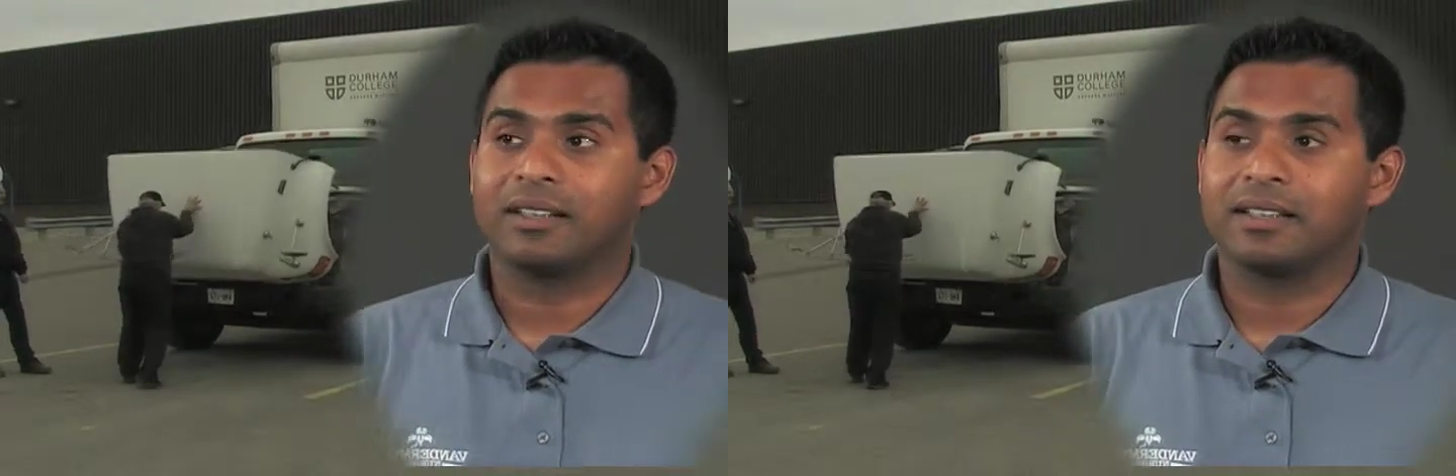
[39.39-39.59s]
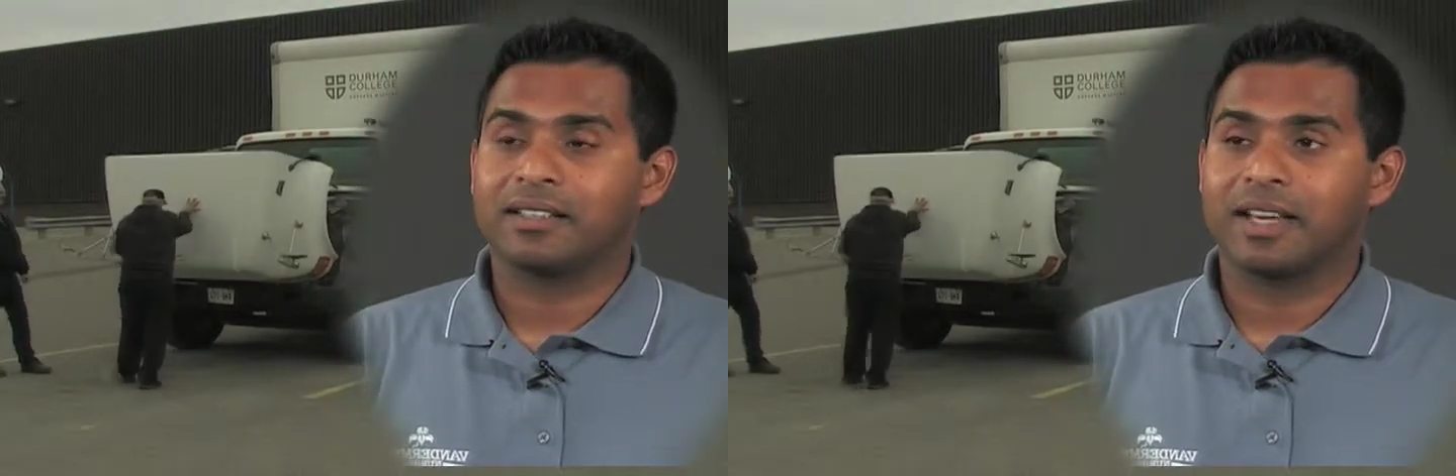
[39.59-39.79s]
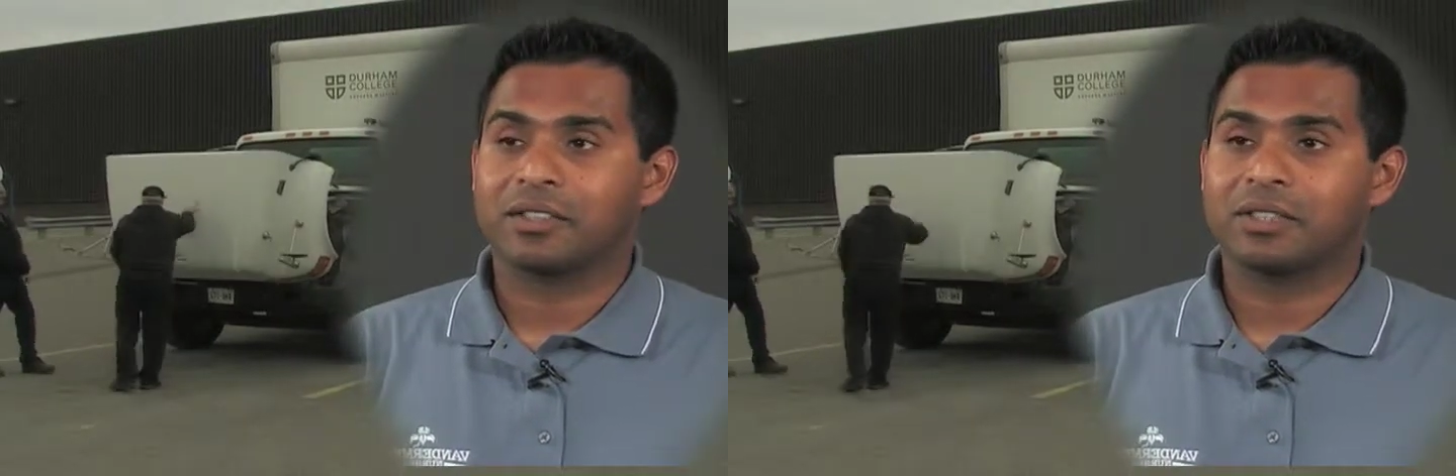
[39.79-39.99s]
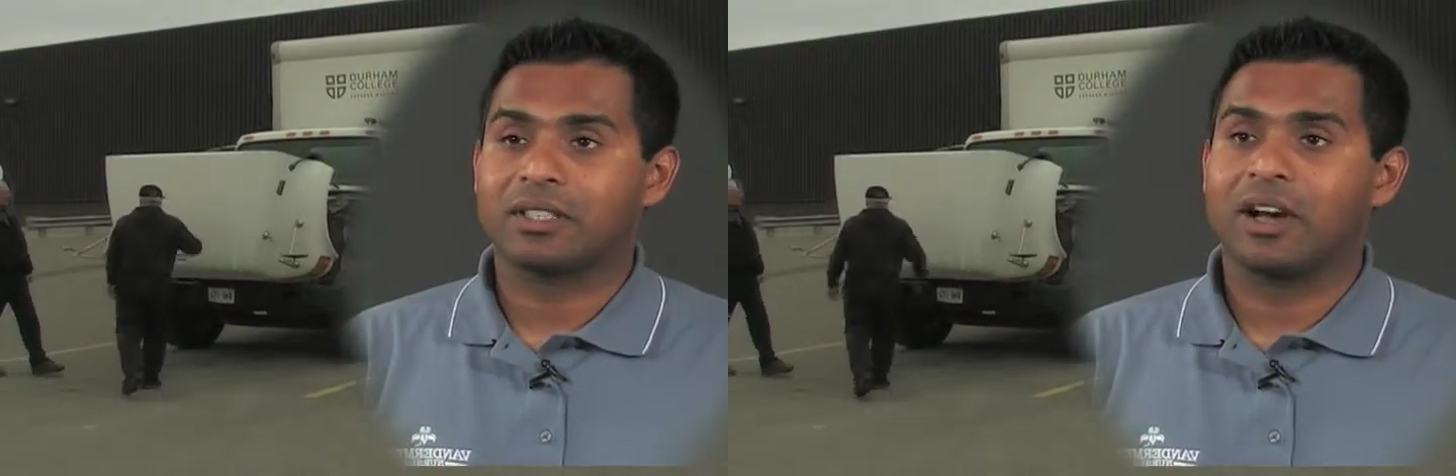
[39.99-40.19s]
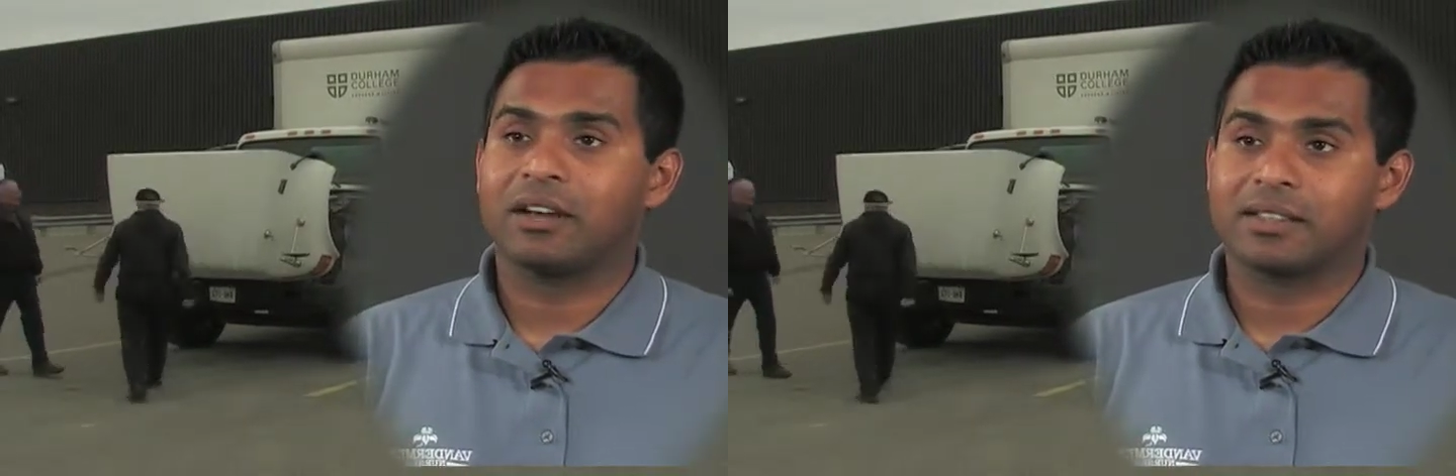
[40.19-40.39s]
This actually
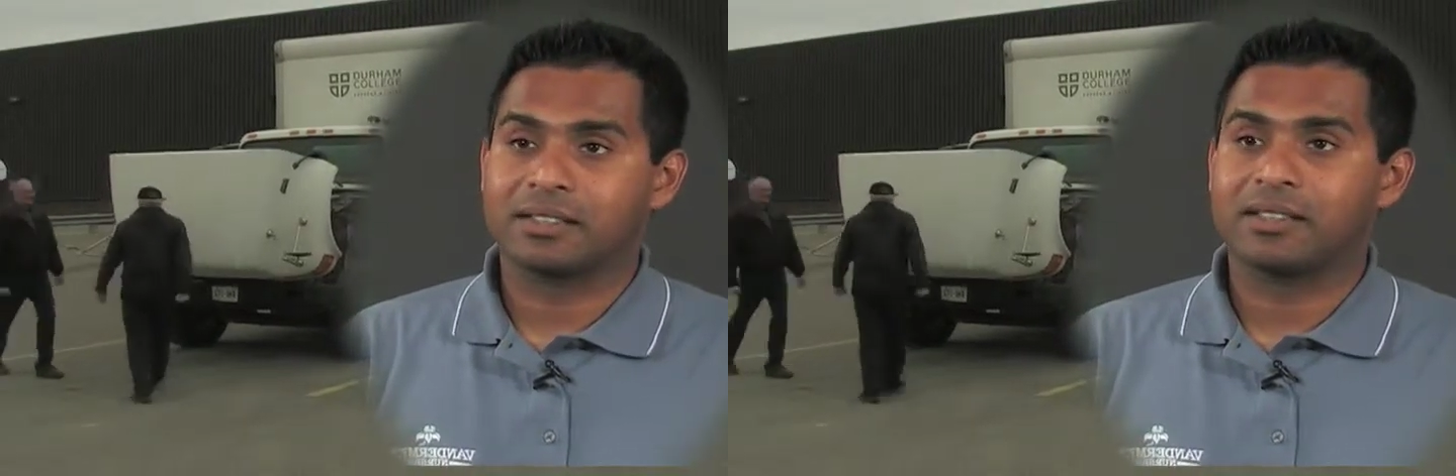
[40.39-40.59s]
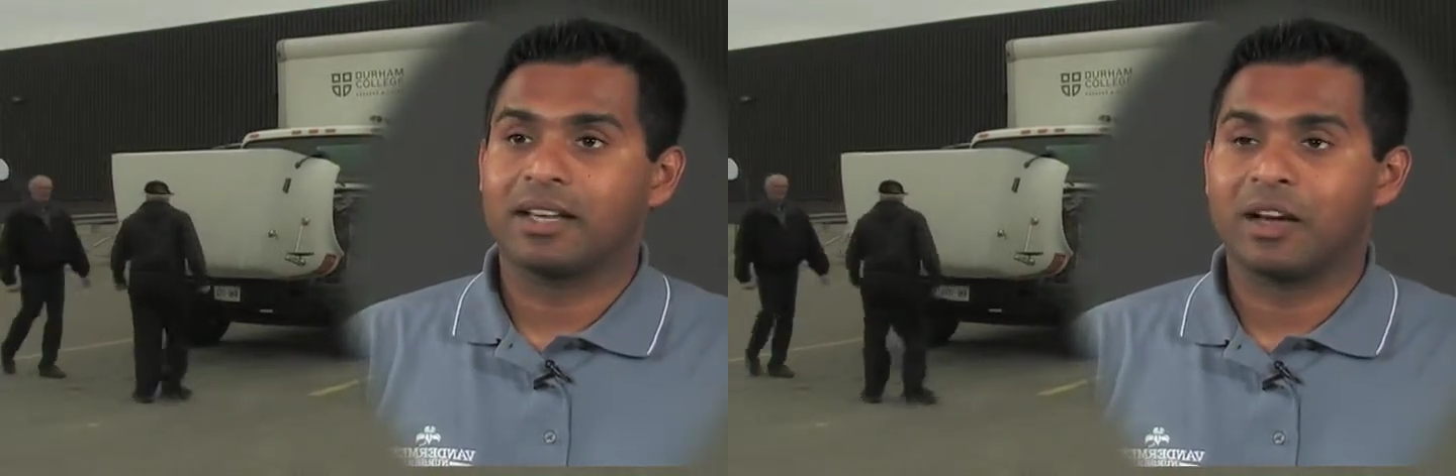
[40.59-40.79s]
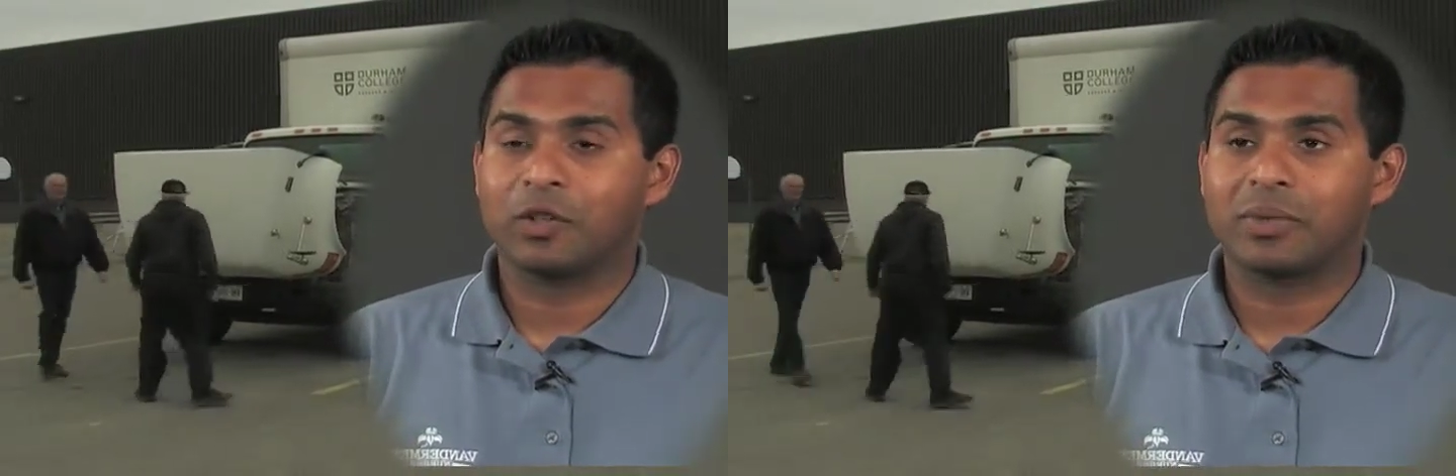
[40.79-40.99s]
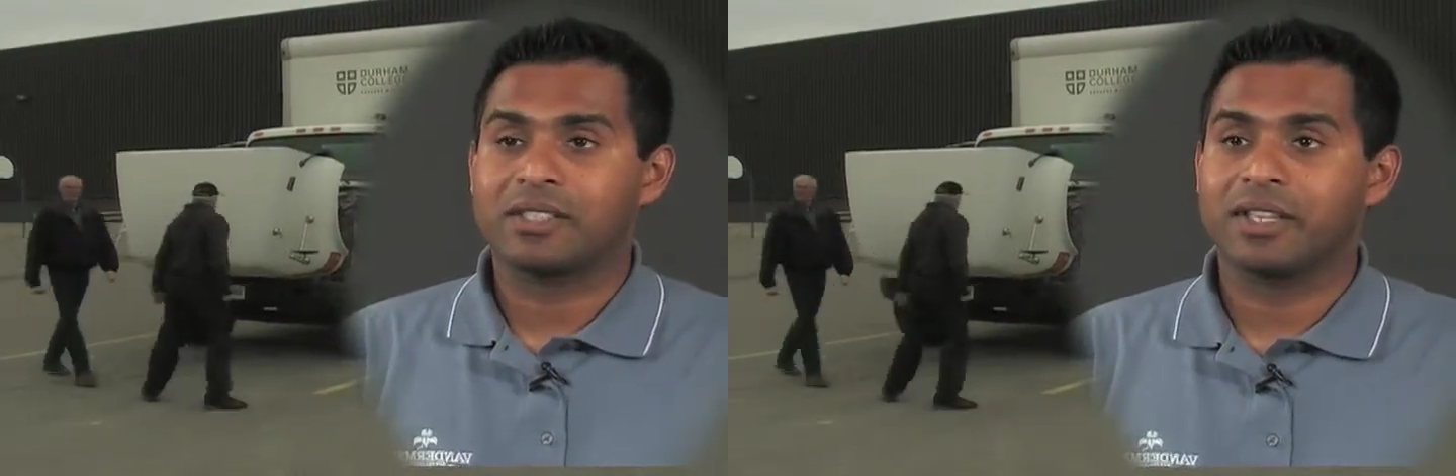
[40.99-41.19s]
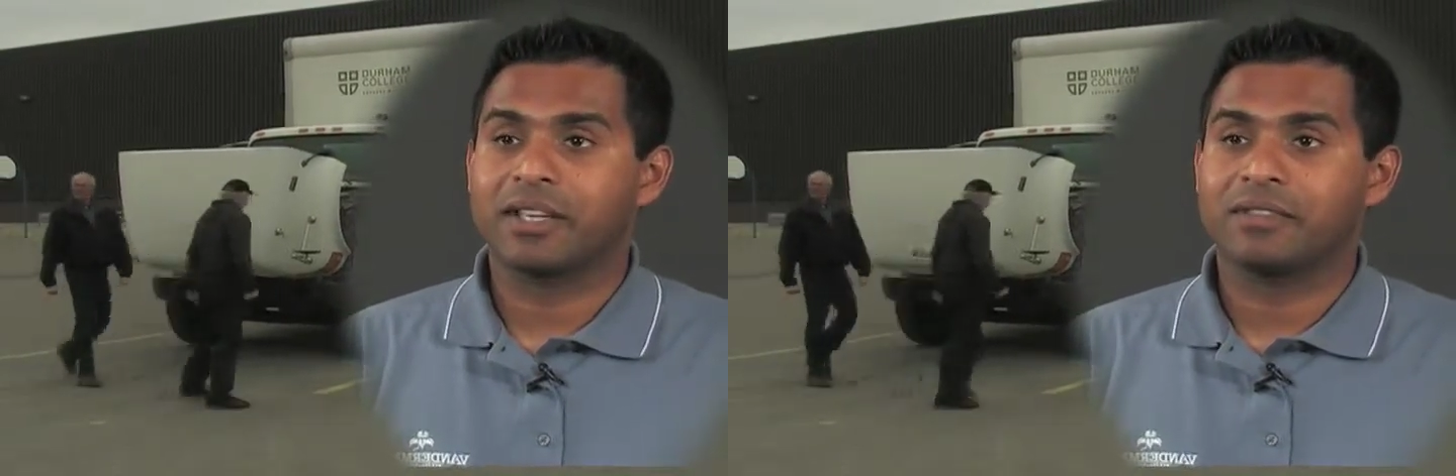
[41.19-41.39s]
taught us how to be
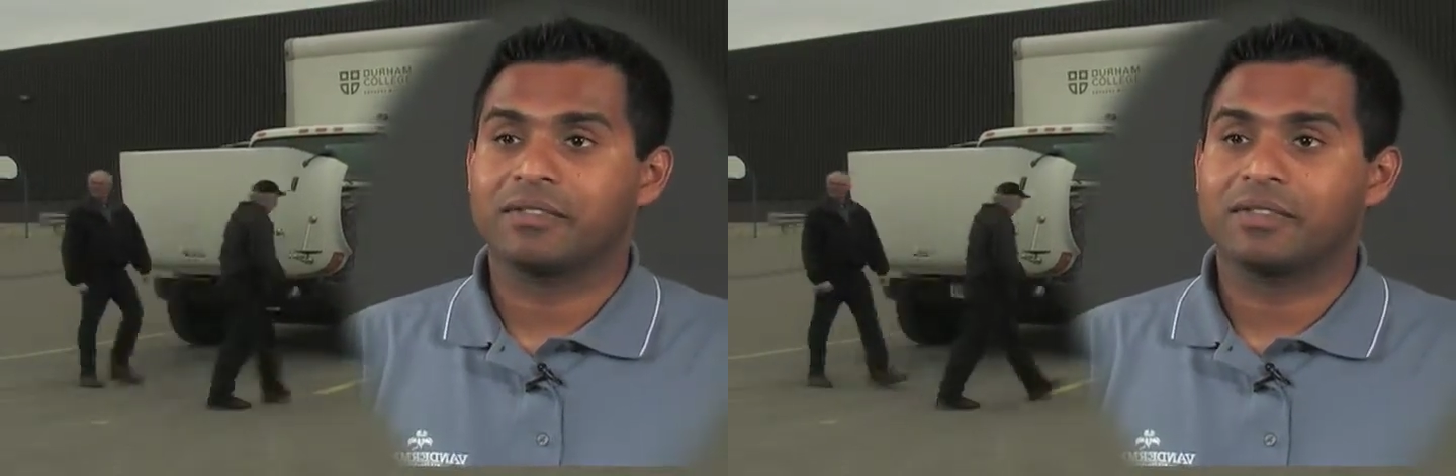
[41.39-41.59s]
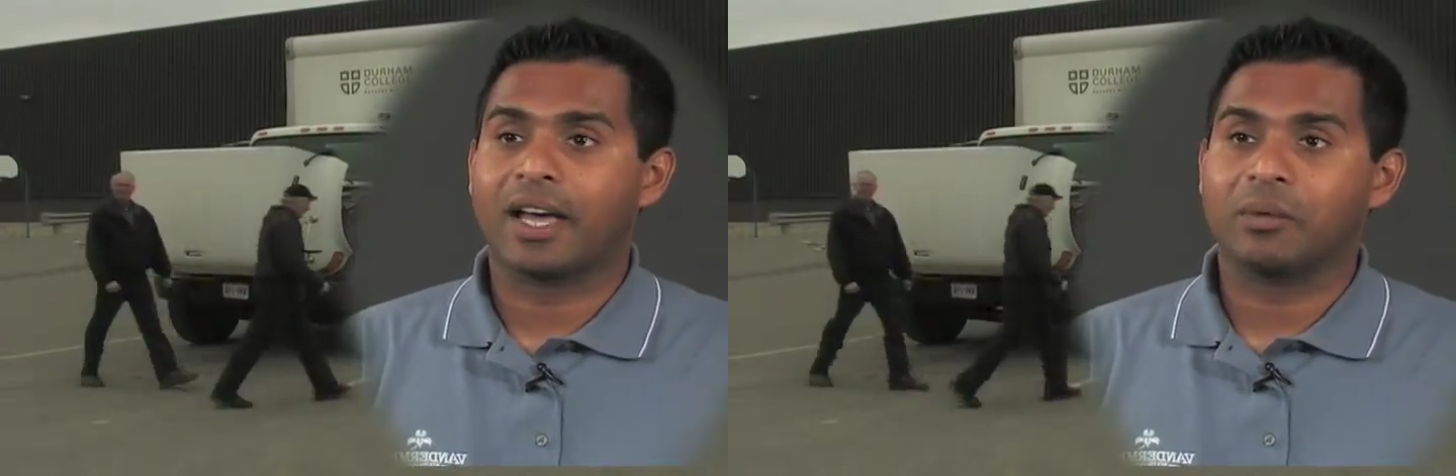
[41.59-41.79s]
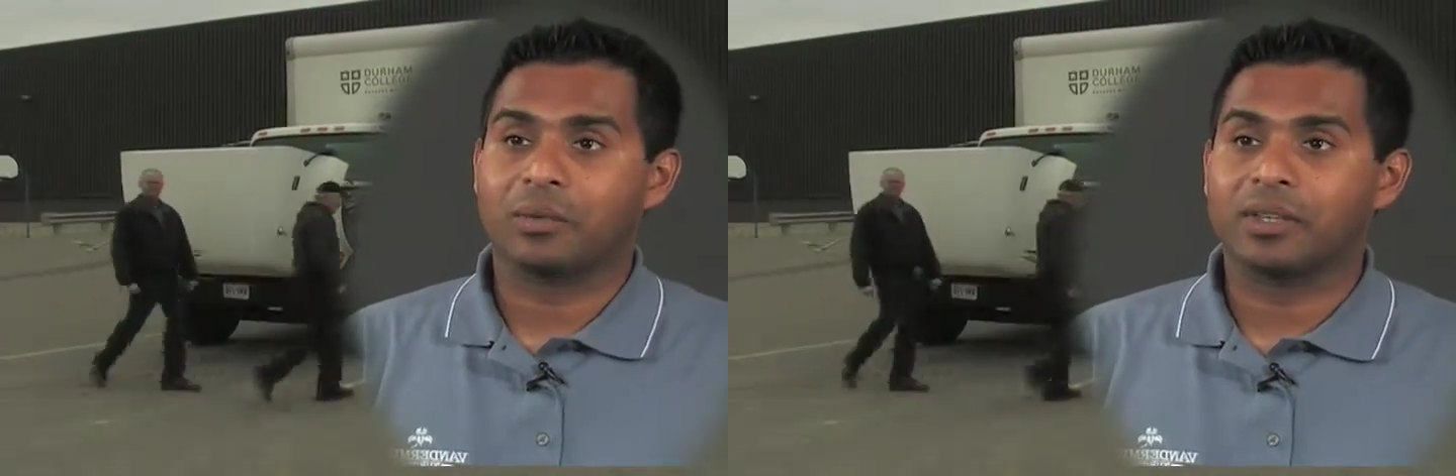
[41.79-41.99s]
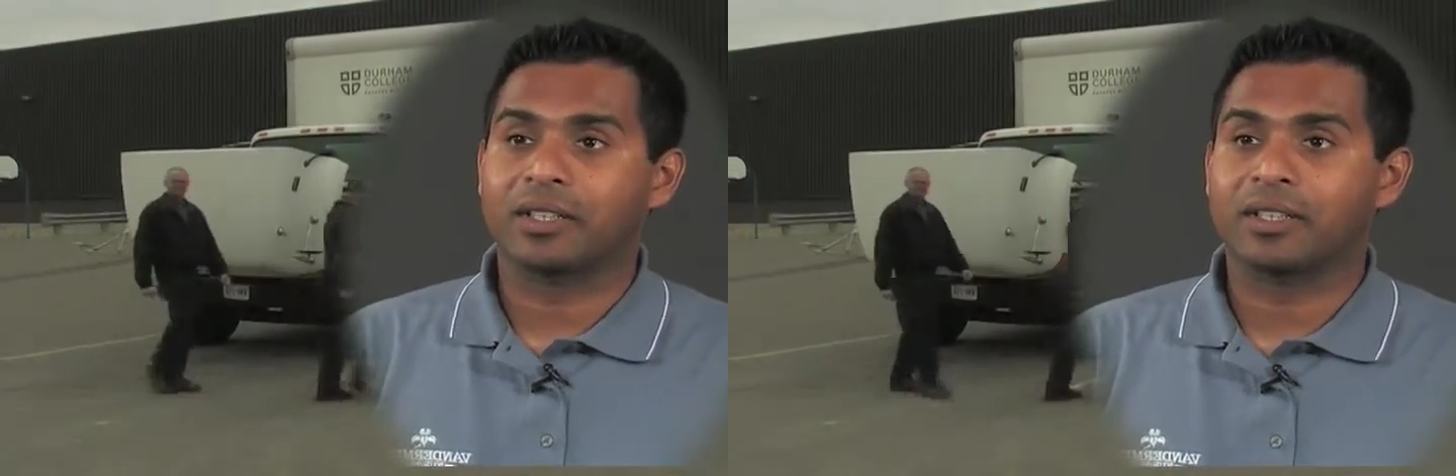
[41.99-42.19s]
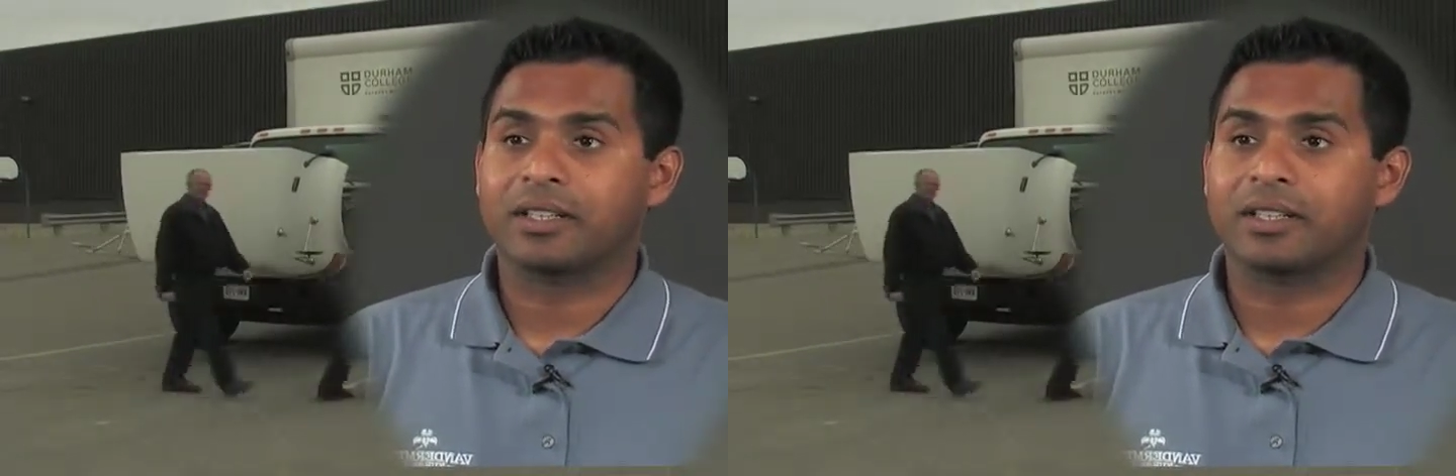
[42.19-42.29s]
safe at work.